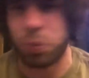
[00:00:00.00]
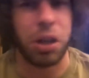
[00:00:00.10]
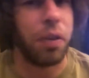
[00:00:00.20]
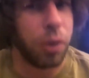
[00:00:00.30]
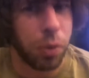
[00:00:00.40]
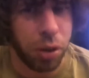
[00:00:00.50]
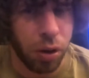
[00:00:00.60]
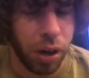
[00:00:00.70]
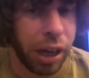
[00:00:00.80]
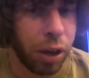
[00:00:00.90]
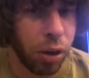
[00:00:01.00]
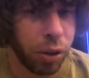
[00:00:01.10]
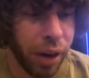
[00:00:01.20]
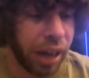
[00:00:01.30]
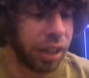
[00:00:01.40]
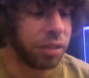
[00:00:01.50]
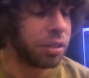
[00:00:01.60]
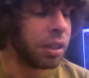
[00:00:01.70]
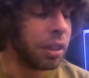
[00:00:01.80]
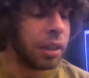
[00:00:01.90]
whatever you want to call it, I call it Gradius.